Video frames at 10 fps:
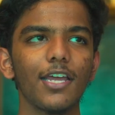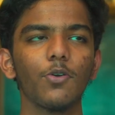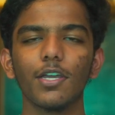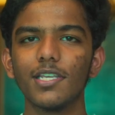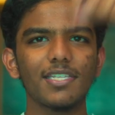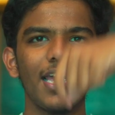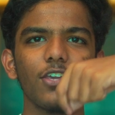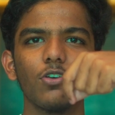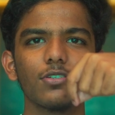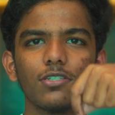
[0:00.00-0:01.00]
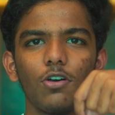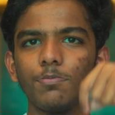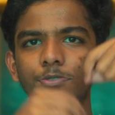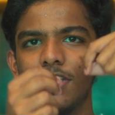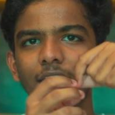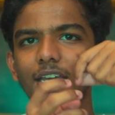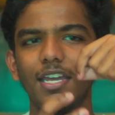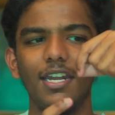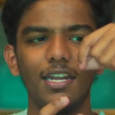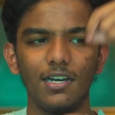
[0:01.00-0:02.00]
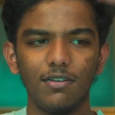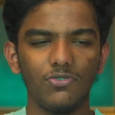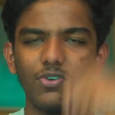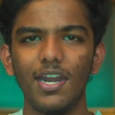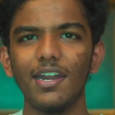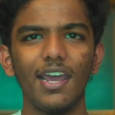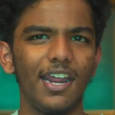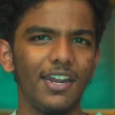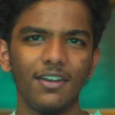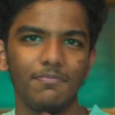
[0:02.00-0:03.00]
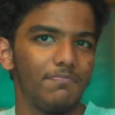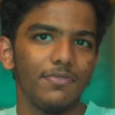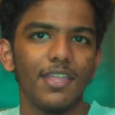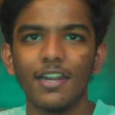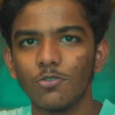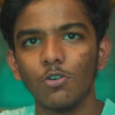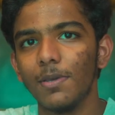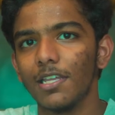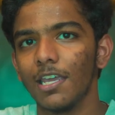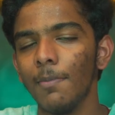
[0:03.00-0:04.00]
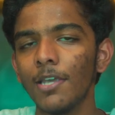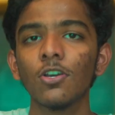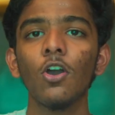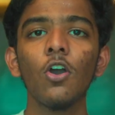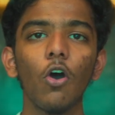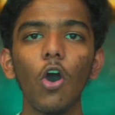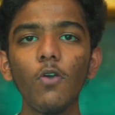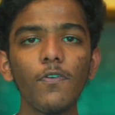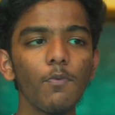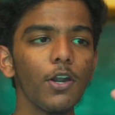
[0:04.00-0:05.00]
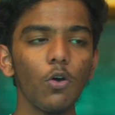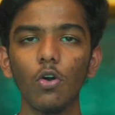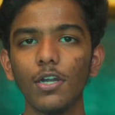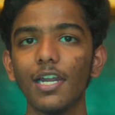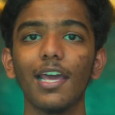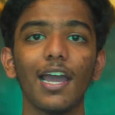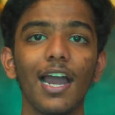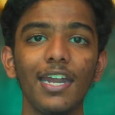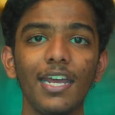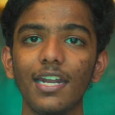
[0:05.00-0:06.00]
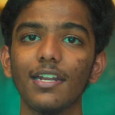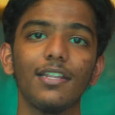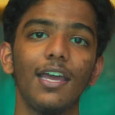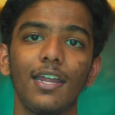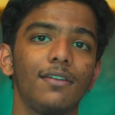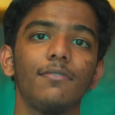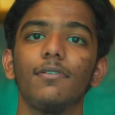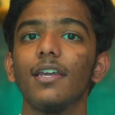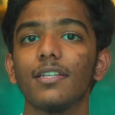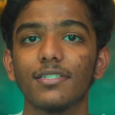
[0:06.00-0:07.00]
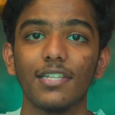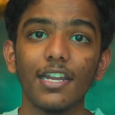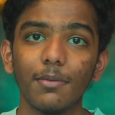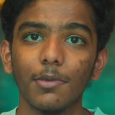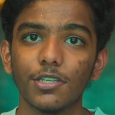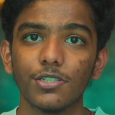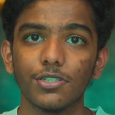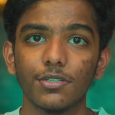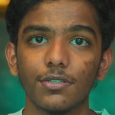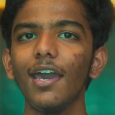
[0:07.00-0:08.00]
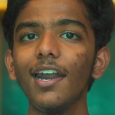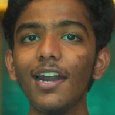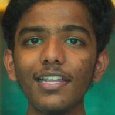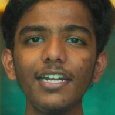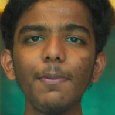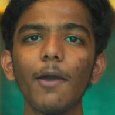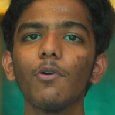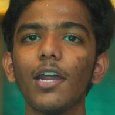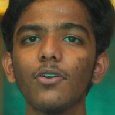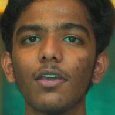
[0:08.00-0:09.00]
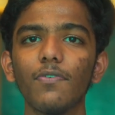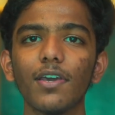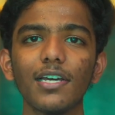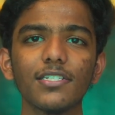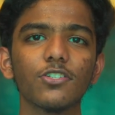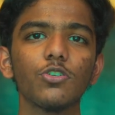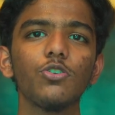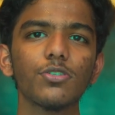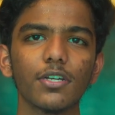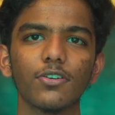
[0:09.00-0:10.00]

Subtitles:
then you can just hang your object in a thread and that could be the image. Or if you want to hold it like I did, then is that image. And another tip I would like to give you guys is to use